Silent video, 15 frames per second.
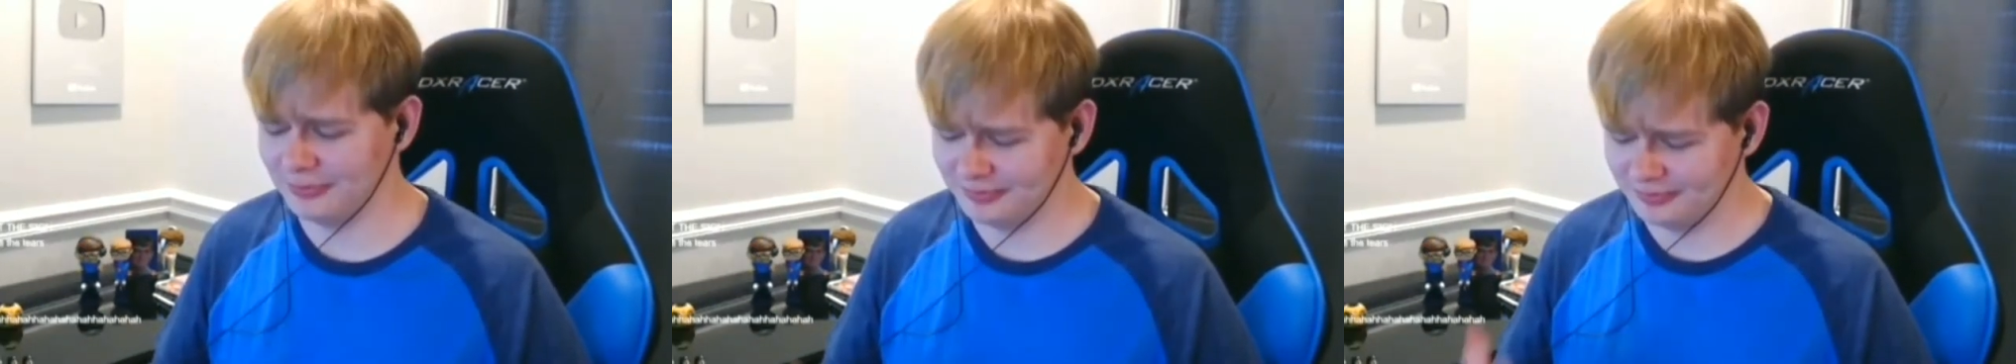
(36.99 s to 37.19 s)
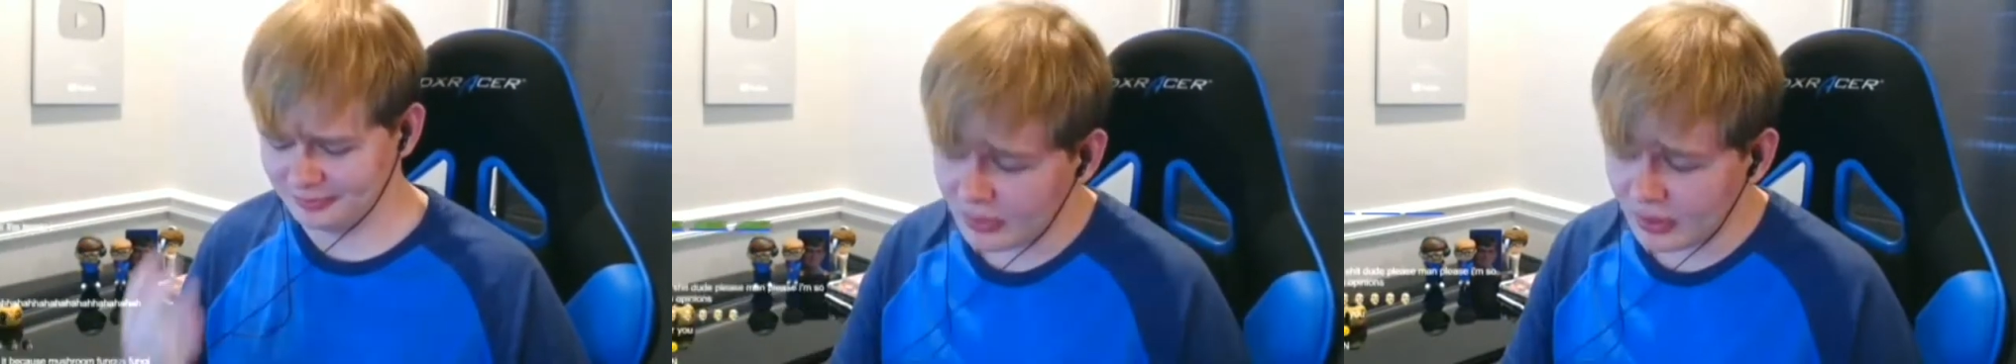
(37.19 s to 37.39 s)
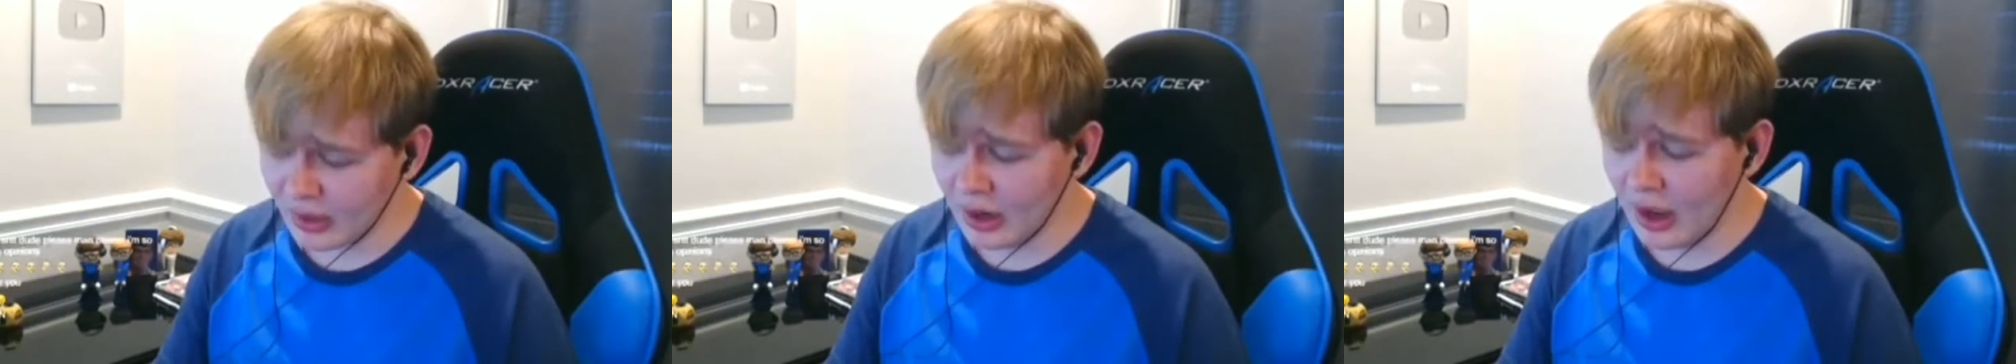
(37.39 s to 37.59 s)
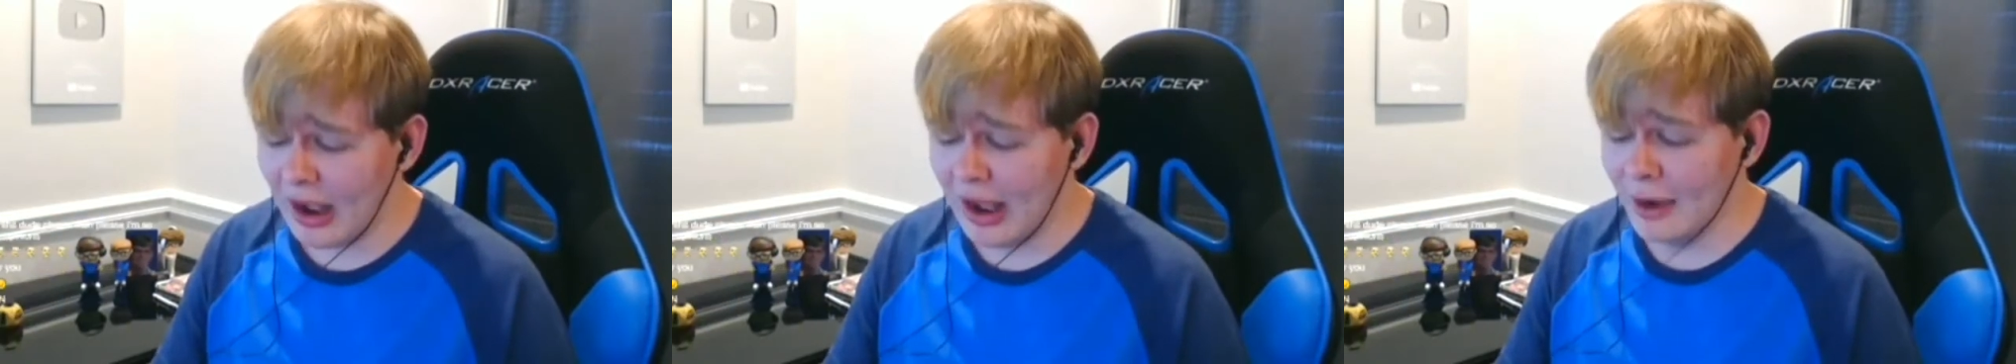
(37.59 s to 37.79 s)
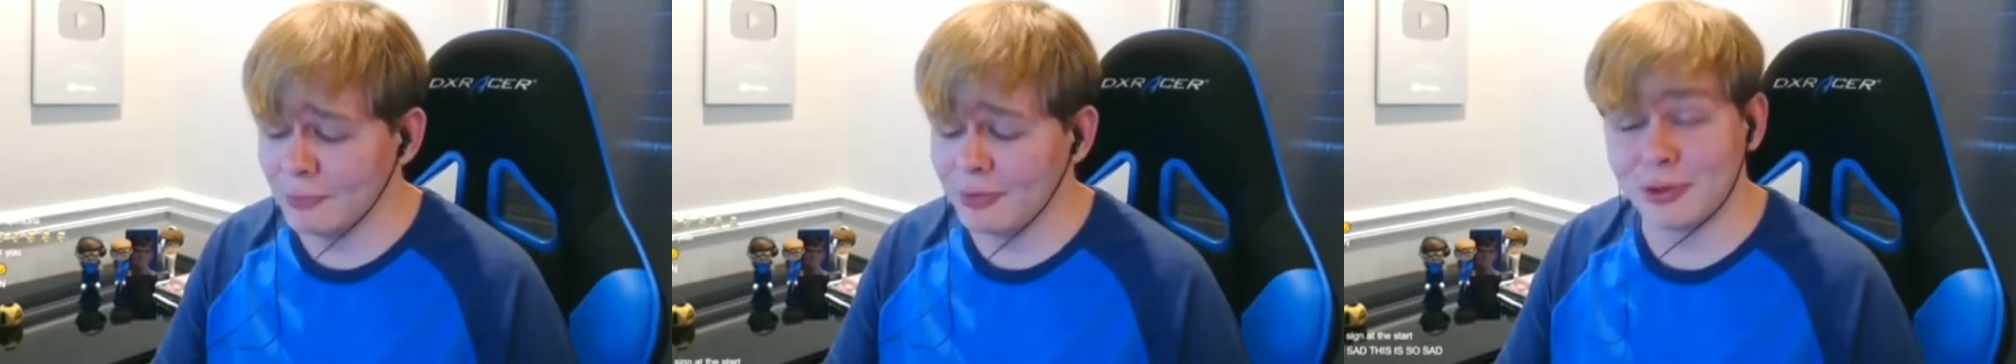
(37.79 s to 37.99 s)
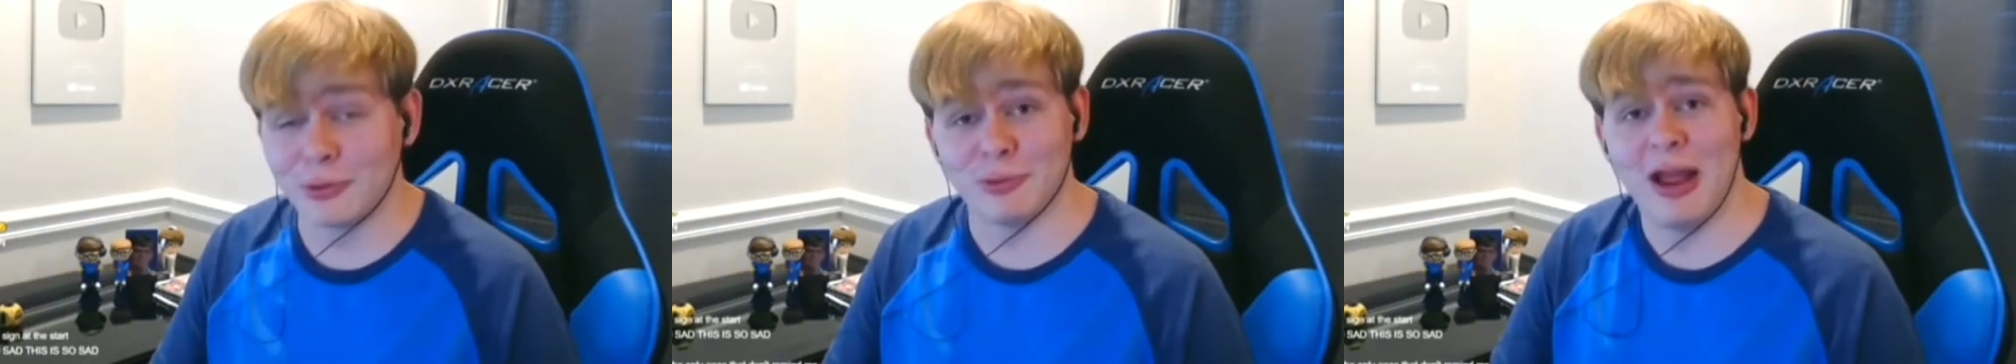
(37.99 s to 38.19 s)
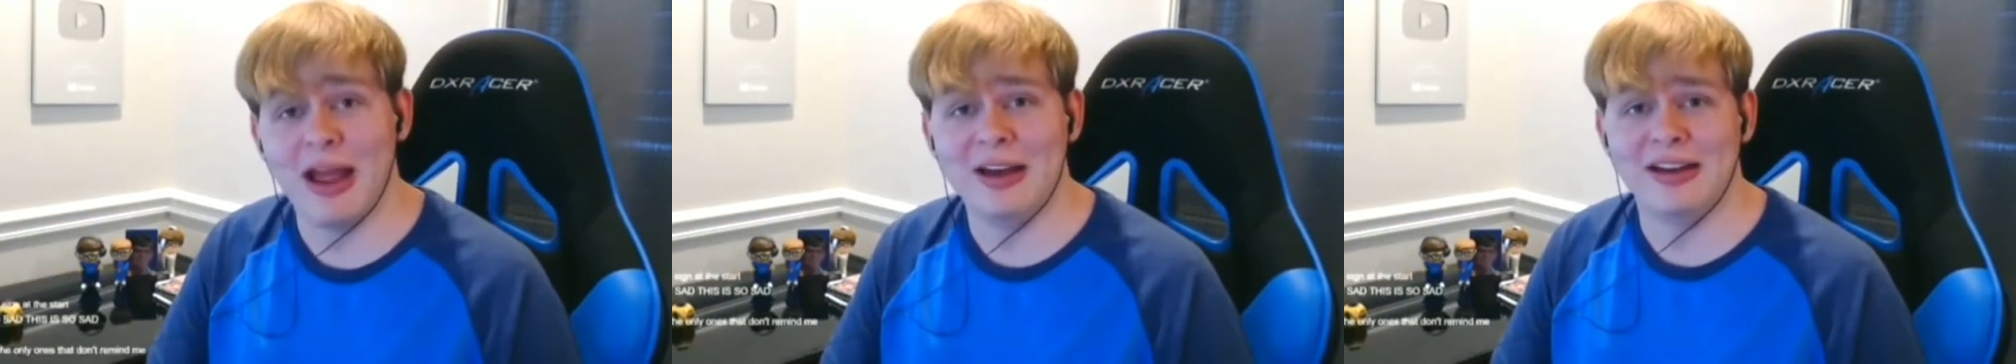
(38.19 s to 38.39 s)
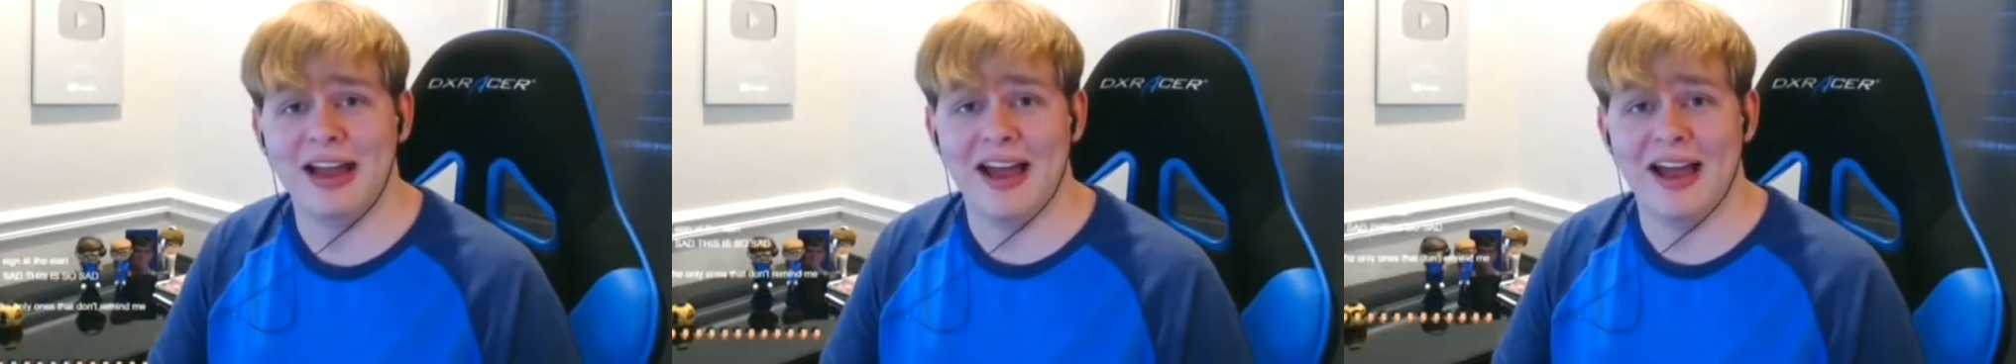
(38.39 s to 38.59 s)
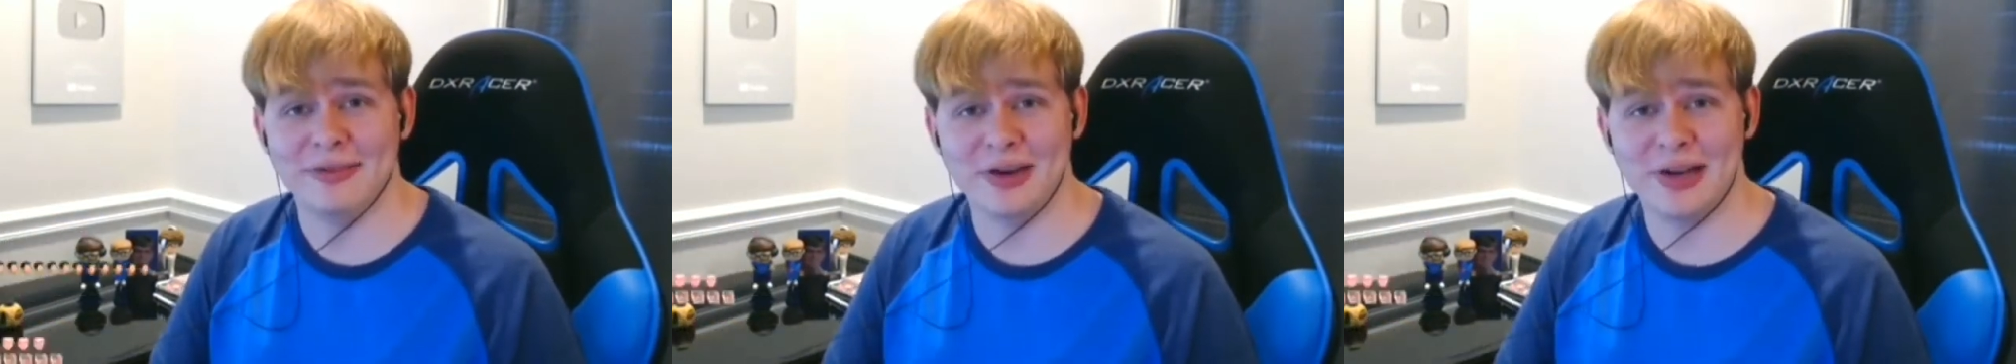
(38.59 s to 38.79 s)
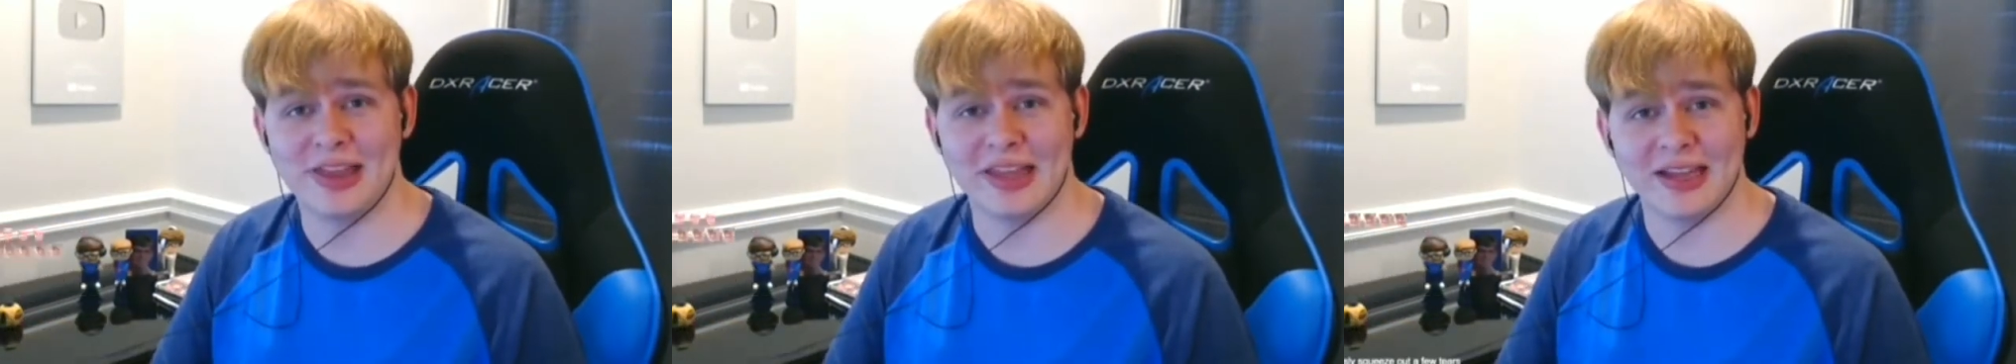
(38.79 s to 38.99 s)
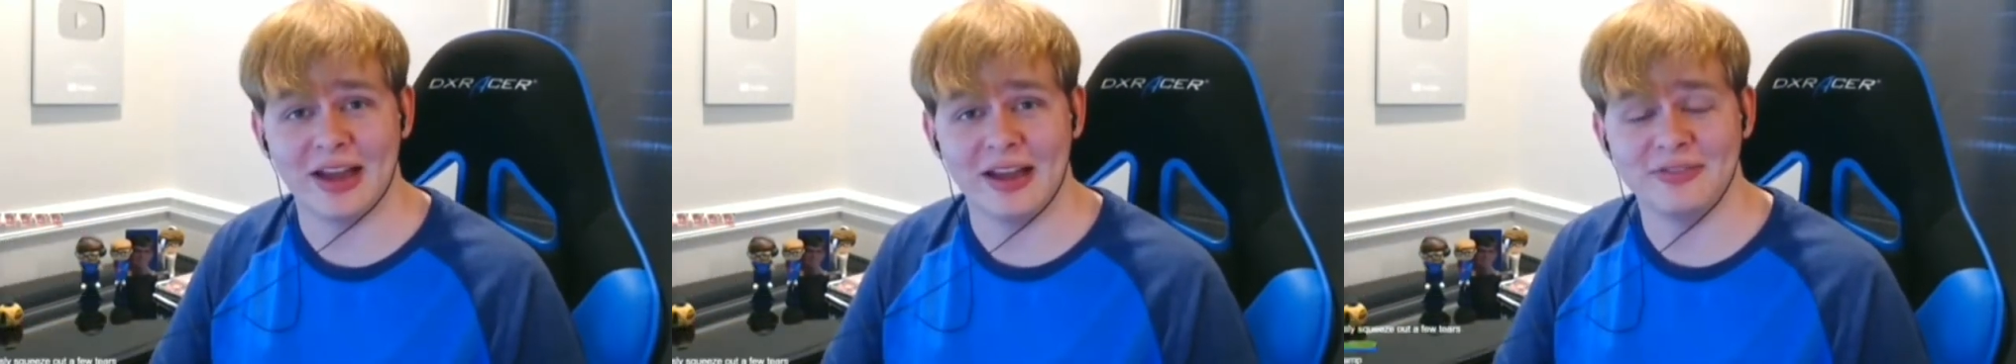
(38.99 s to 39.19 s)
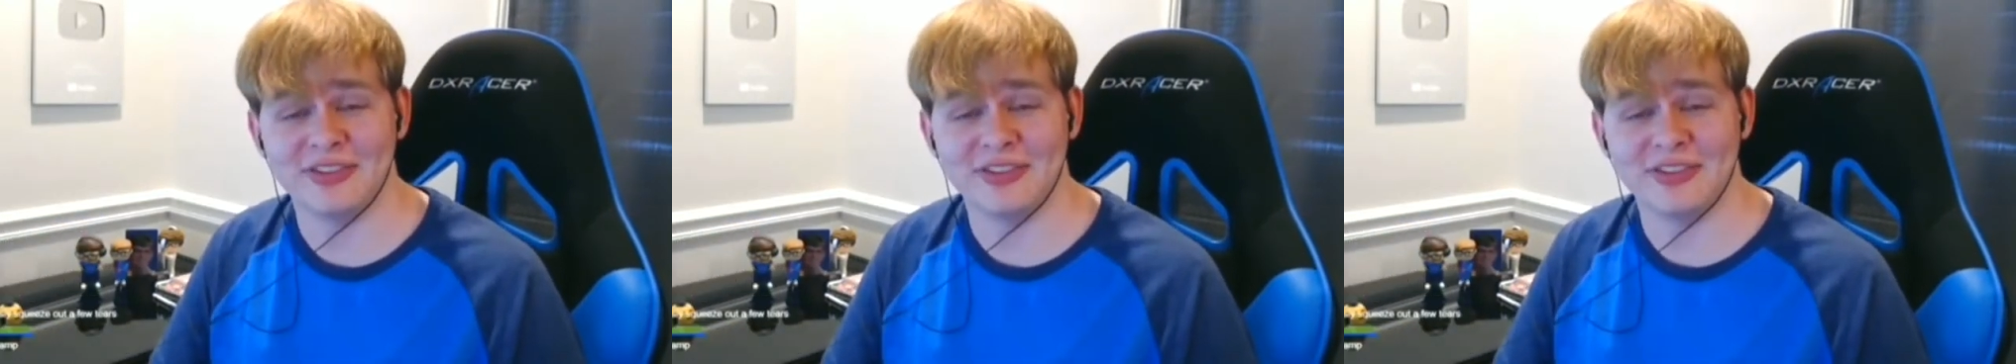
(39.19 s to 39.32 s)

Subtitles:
I regret everything I've said.